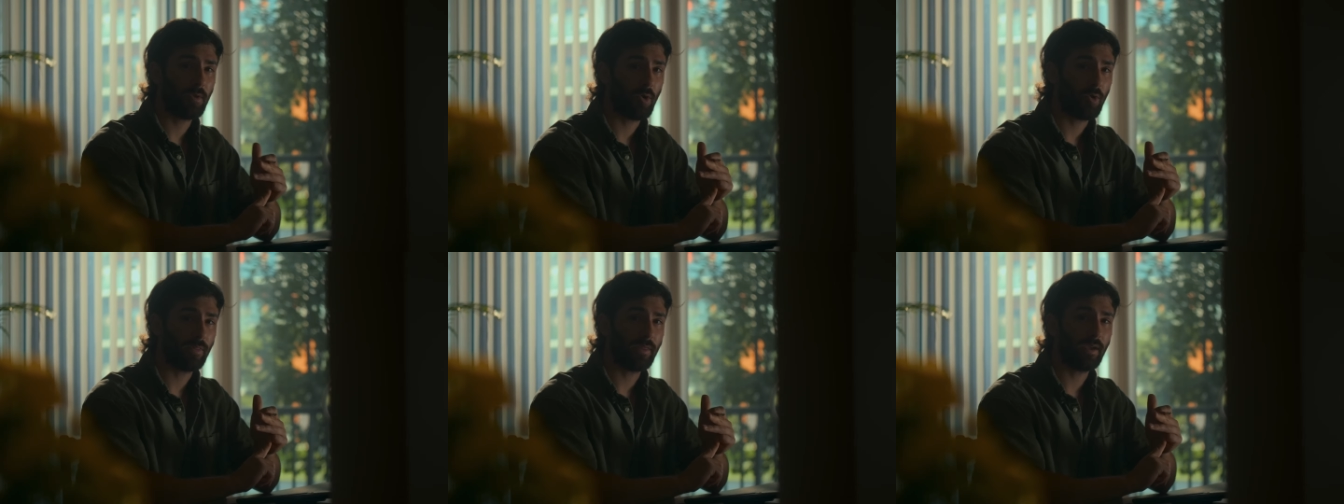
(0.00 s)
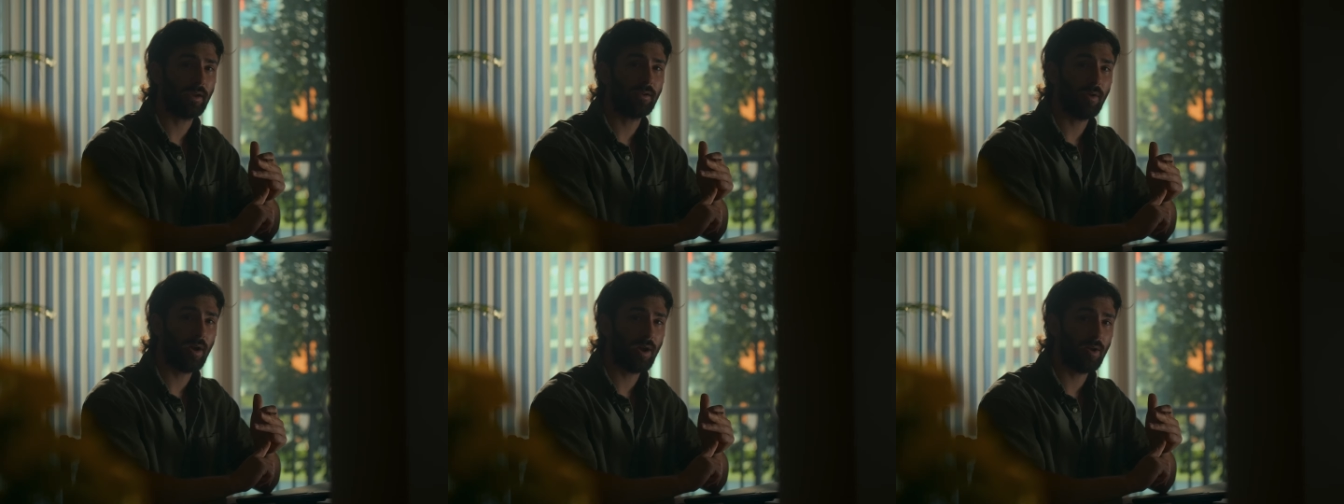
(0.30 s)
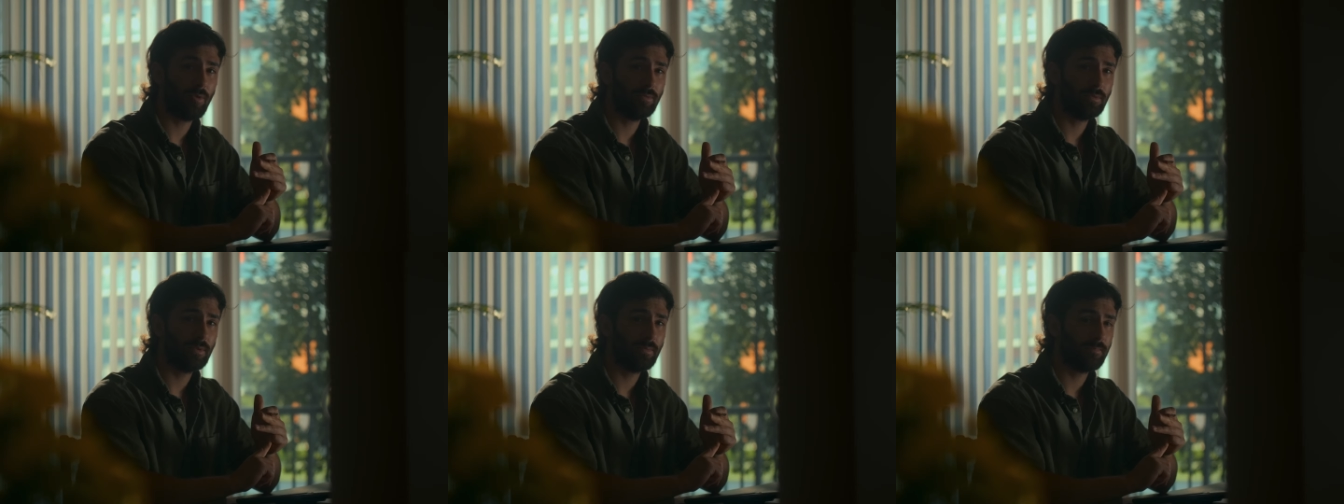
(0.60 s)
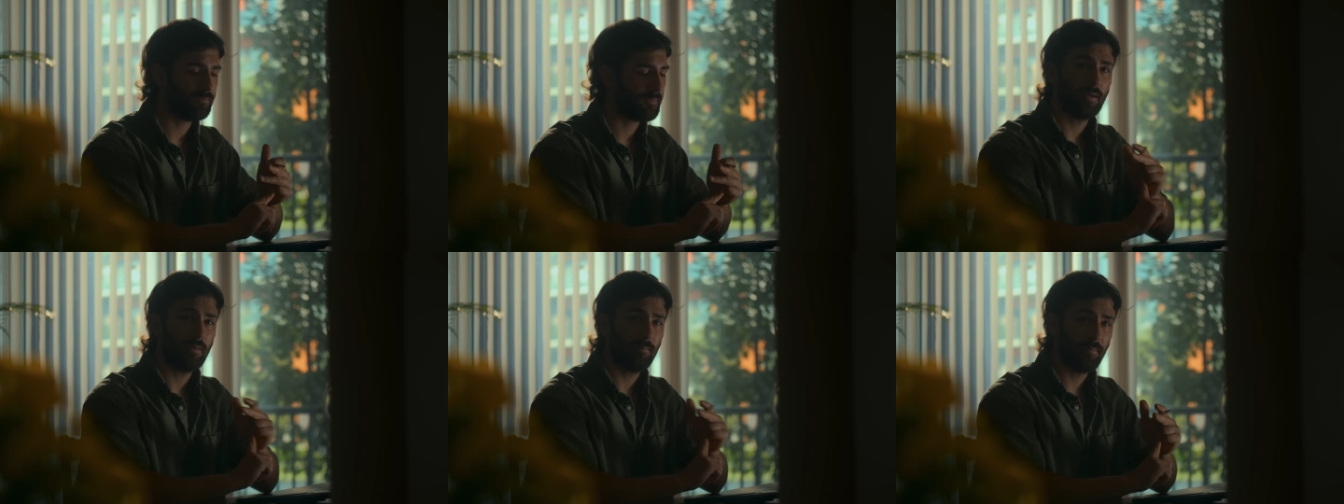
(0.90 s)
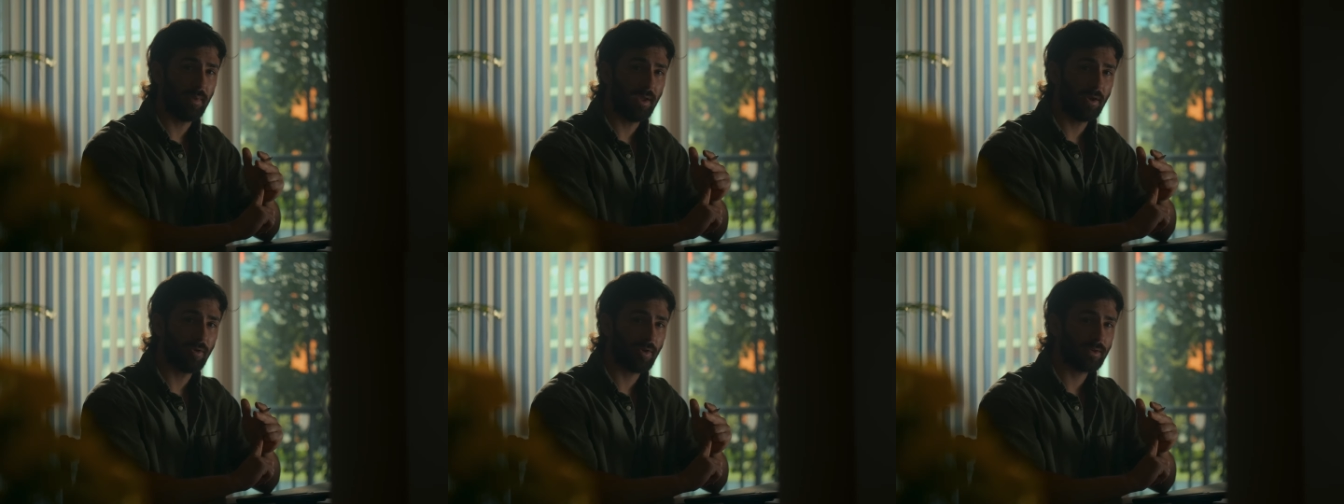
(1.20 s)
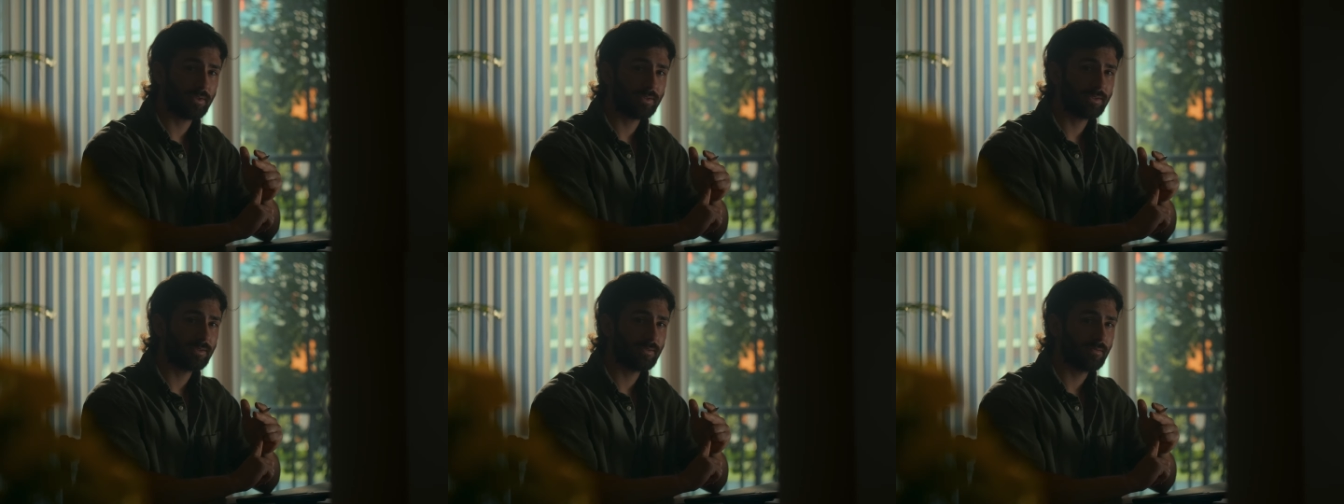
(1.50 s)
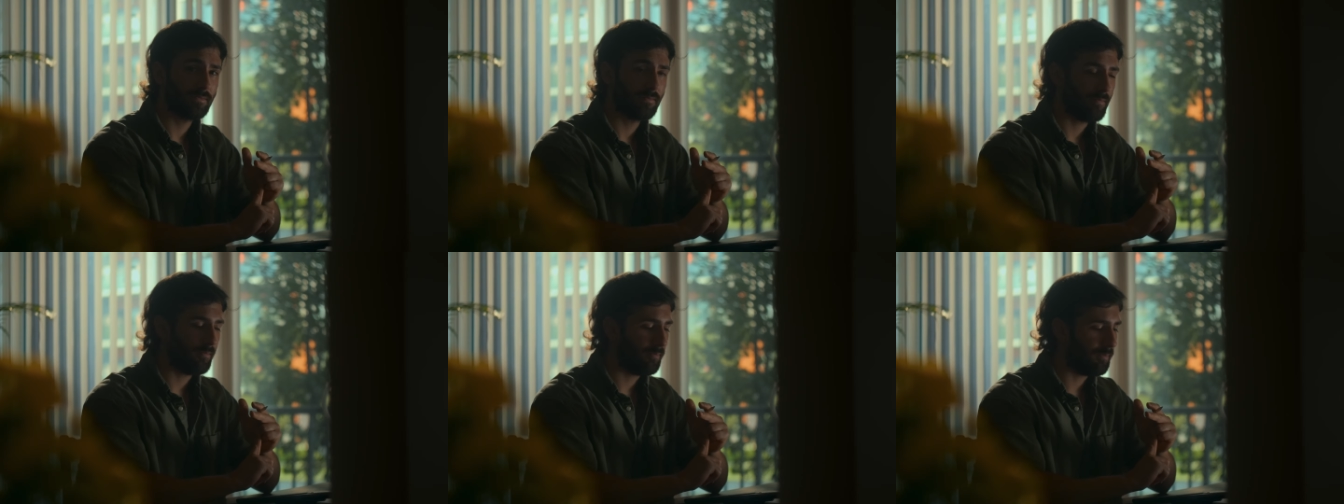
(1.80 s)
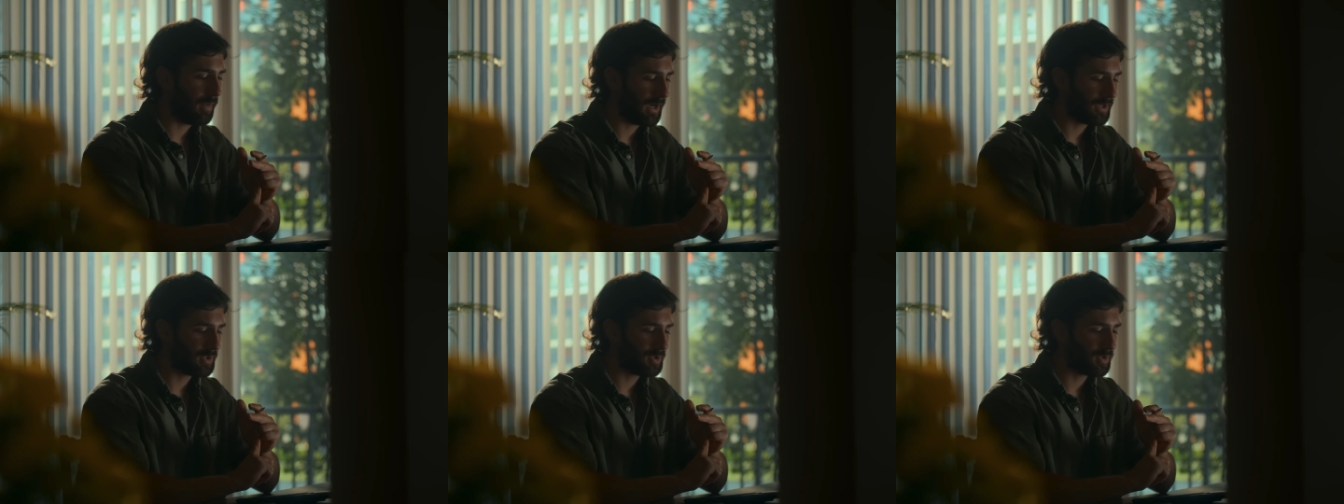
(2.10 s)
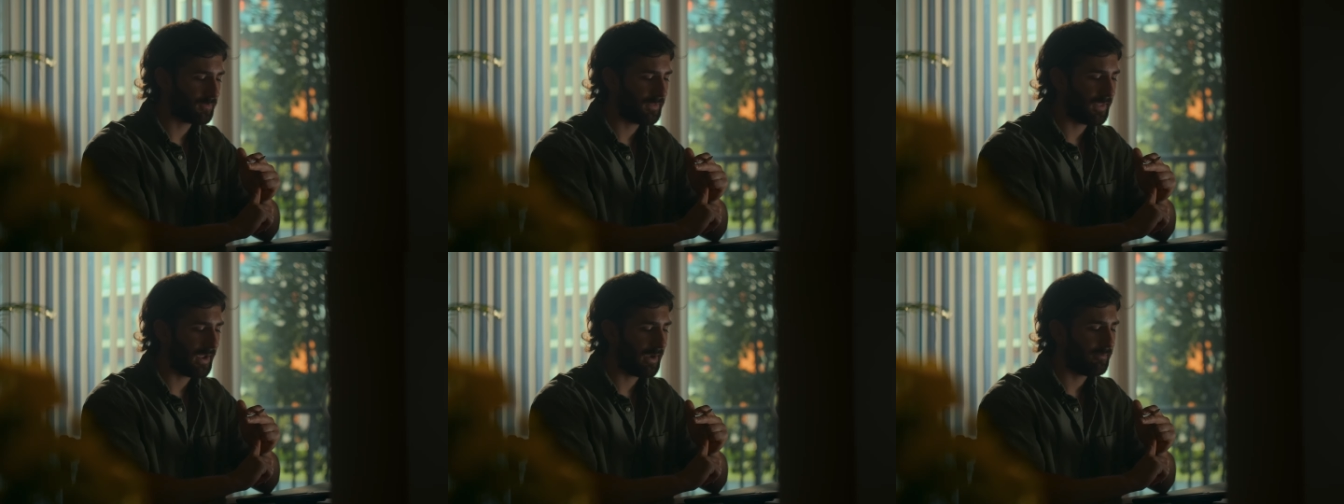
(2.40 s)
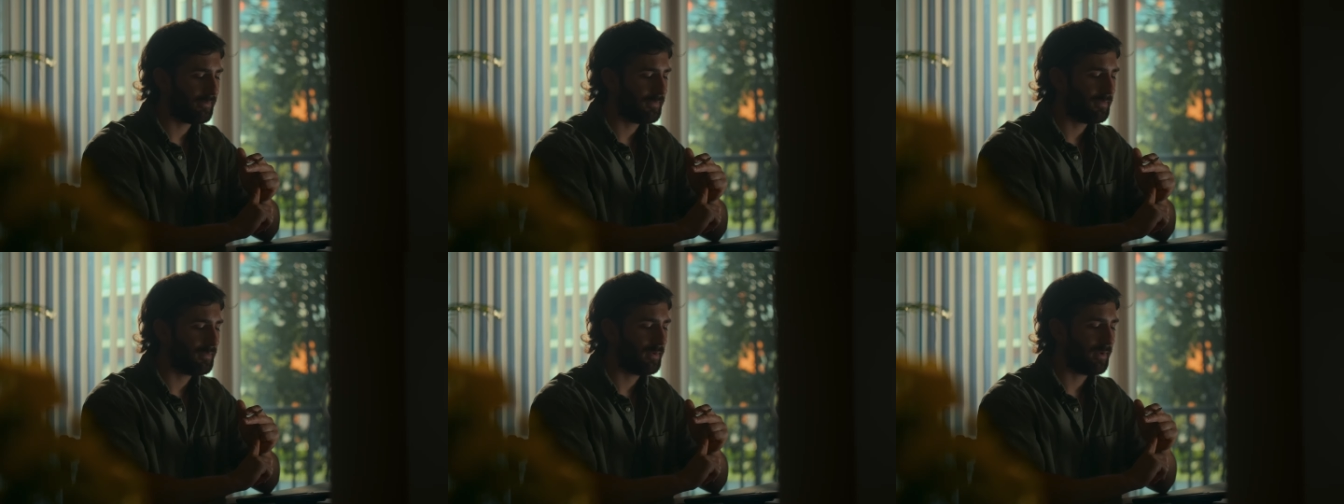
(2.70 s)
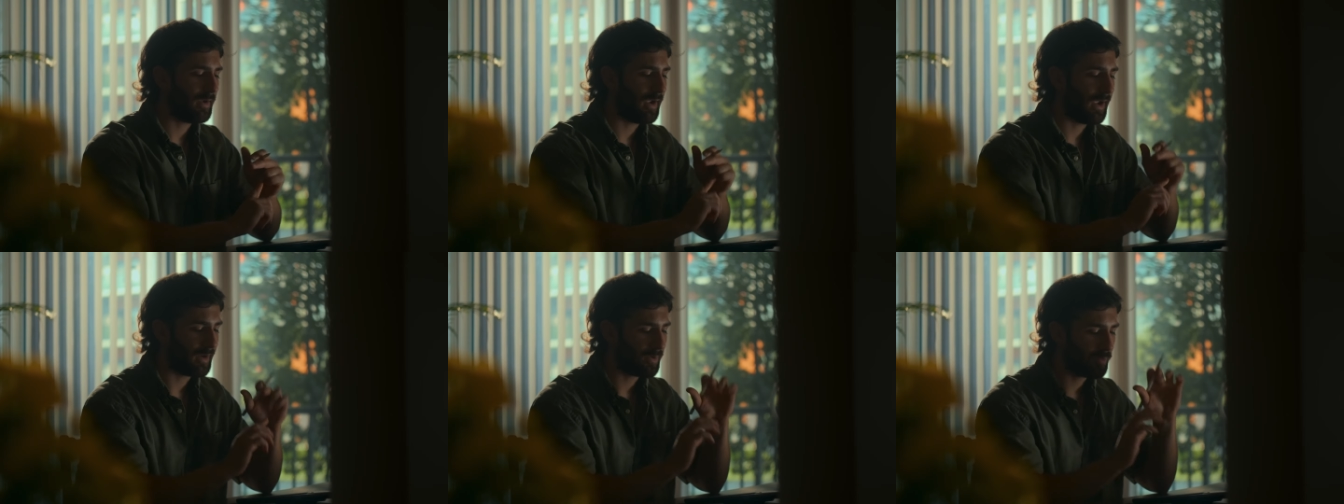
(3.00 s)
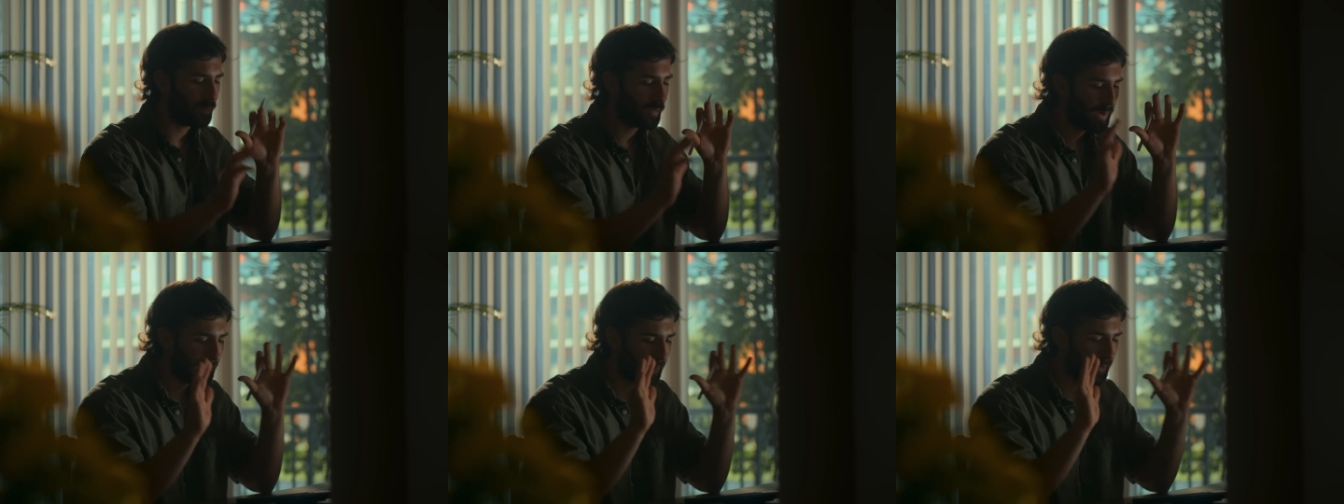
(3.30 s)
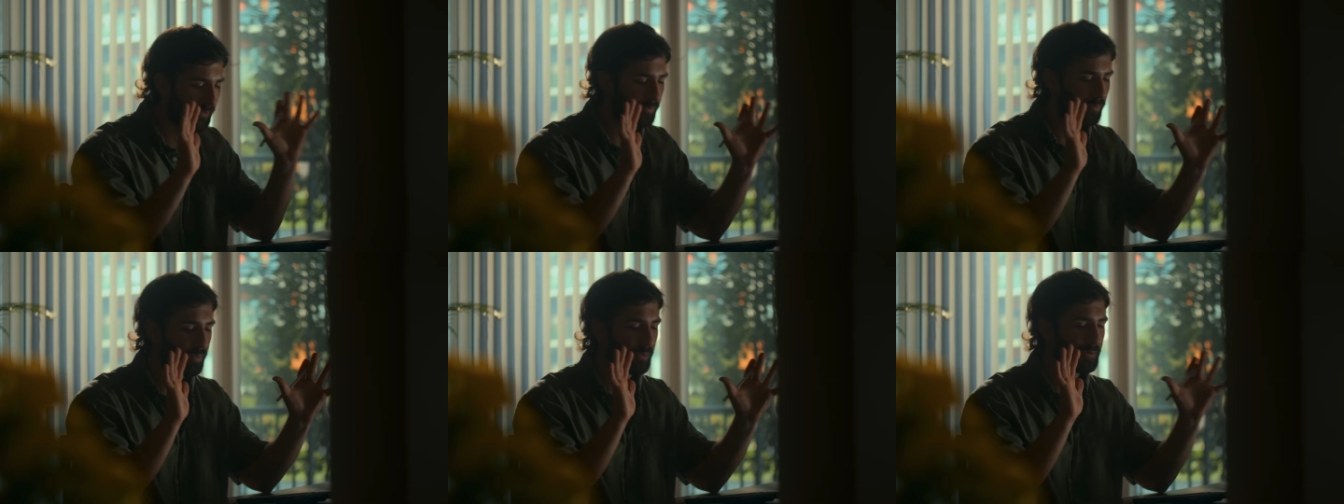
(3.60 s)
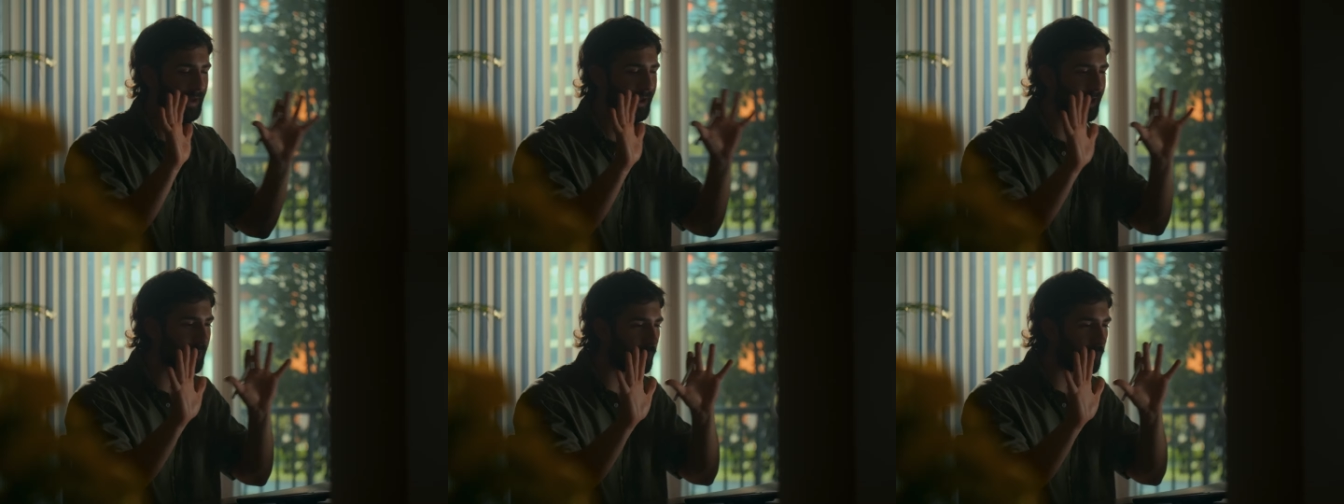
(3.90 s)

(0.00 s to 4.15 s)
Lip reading: on the ground, mirrors, bunch of them, and we play